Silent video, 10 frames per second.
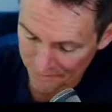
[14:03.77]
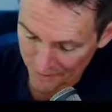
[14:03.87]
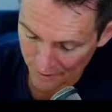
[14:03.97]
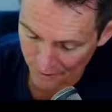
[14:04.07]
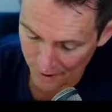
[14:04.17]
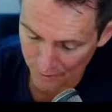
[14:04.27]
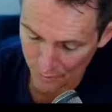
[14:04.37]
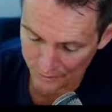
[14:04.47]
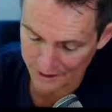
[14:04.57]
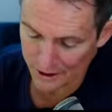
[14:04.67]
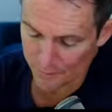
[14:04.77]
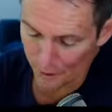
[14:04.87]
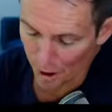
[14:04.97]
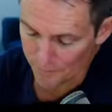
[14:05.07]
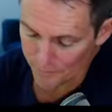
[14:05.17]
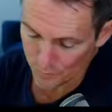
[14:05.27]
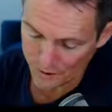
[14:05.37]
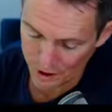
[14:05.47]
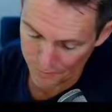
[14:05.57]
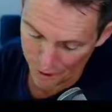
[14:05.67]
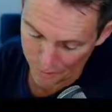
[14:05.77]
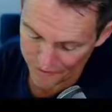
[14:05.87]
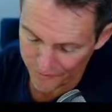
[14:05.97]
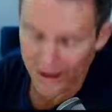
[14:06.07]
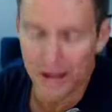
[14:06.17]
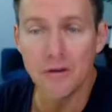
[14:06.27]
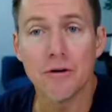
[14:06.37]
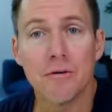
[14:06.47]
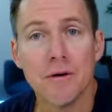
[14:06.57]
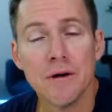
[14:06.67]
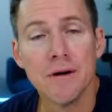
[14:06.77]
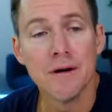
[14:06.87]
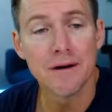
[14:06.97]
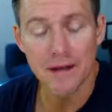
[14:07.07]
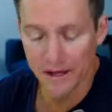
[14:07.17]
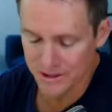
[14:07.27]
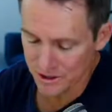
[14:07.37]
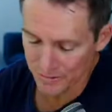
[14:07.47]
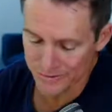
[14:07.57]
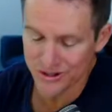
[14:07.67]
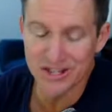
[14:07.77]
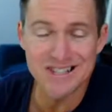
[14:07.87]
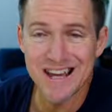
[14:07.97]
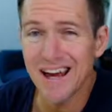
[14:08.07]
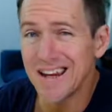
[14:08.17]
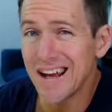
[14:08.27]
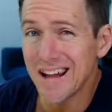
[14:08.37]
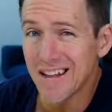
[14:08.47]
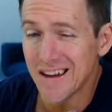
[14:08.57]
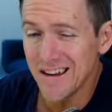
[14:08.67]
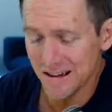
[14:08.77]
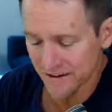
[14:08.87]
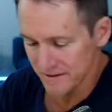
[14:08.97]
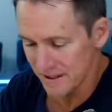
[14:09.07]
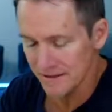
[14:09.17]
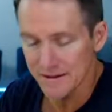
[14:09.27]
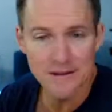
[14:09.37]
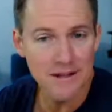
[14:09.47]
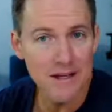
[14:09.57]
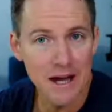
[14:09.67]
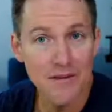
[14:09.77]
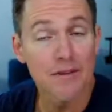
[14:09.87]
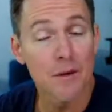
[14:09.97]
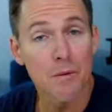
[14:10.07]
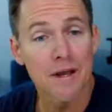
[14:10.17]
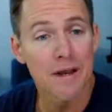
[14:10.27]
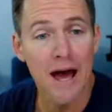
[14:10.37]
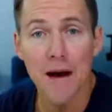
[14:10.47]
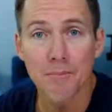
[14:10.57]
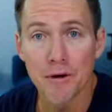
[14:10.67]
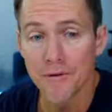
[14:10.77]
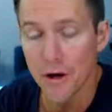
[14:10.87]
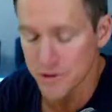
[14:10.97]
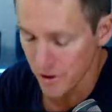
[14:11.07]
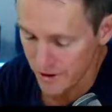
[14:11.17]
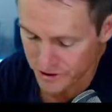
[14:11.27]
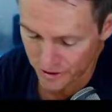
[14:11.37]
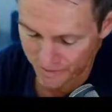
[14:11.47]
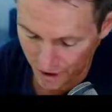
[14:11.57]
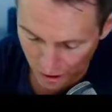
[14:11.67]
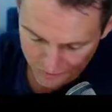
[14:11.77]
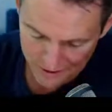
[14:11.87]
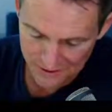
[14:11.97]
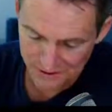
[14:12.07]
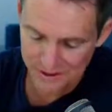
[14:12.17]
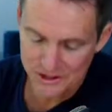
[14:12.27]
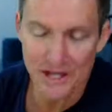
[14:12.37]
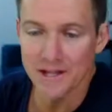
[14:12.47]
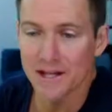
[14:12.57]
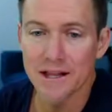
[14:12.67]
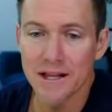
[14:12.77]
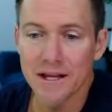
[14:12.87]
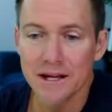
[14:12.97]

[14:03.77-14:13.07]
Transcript: all right, we get a pop. We get a pop in value. Okay, so technically, other than when APRA and those guys got involved, technically,